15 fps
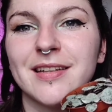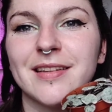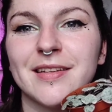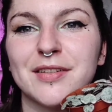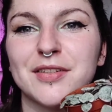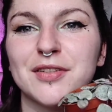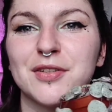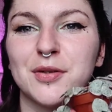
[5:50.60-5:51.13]

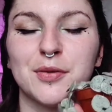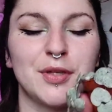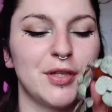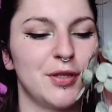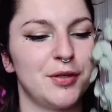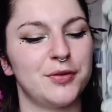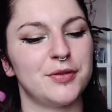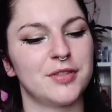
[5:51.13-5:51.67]
They're so
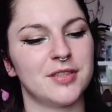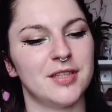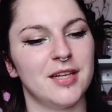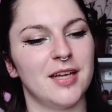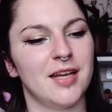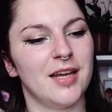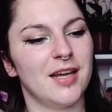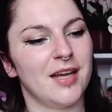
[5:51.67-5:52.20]
cute.
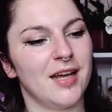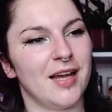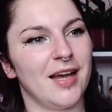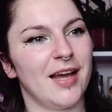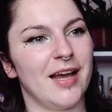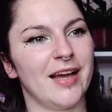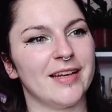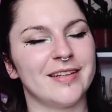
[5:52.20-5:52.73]

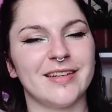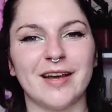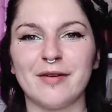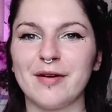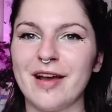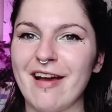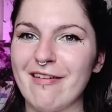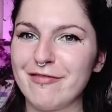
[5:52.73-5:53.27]
And
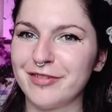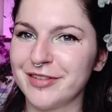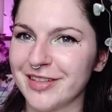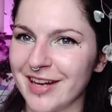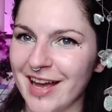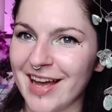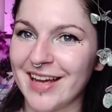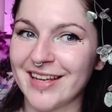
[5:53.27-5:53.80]
now I have
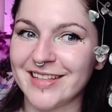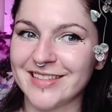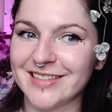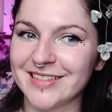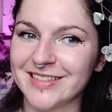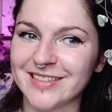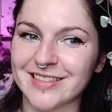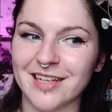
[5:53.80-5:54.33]
one,
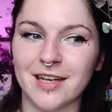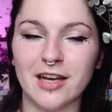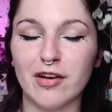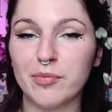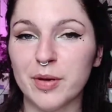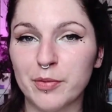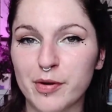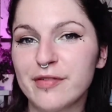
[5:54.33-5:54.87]
and I
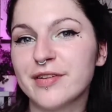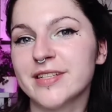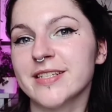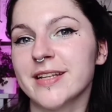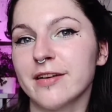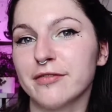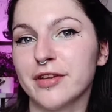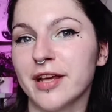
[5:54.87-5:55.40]
have my boyfriend
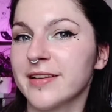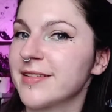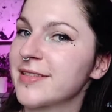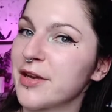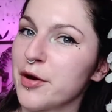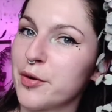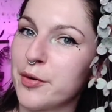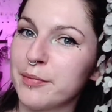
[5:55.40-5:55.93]
to thank for that.
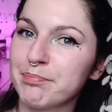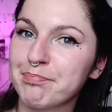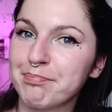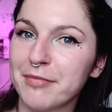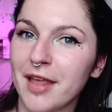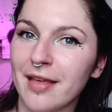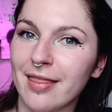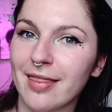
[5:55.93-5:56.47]
So
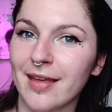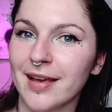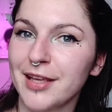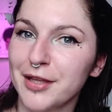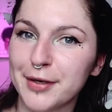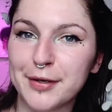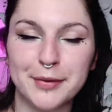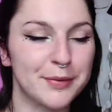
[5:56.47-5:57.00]

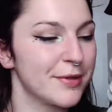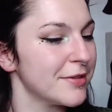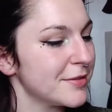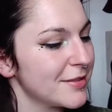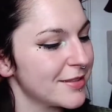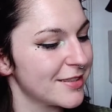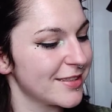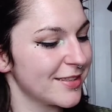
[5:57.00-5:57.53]
thank you.
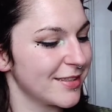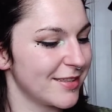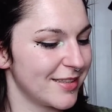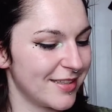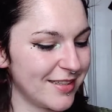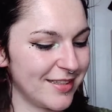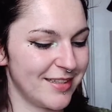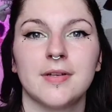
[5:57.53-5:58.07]

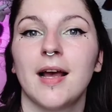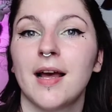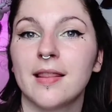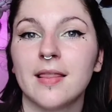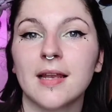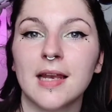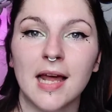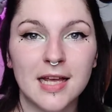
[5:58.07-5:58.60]

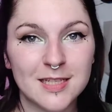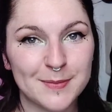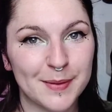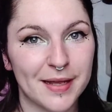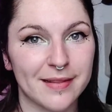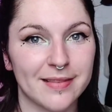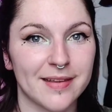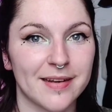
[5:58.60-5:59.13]
And the
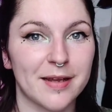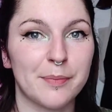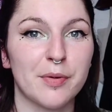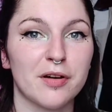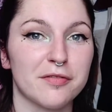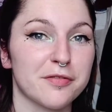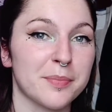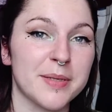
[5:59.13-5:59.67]
last plant that I
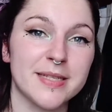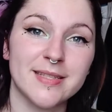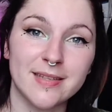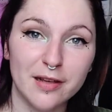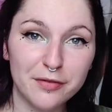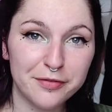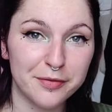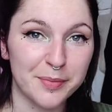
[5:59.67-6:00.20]
bought for
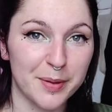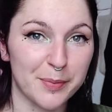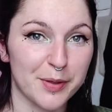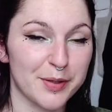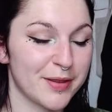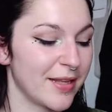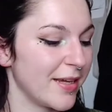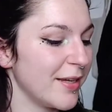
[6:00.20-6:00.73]
myself for my
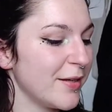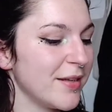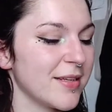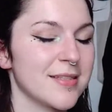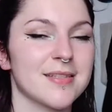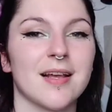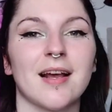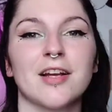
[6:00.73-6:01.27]
birthday
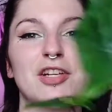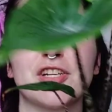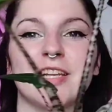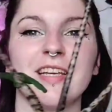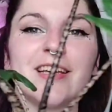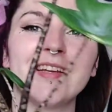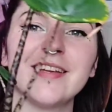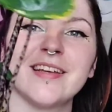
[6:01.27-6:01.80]
is
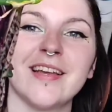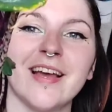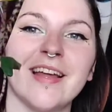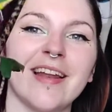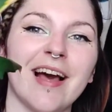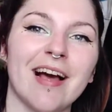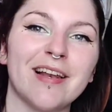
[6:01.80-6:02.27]
actually an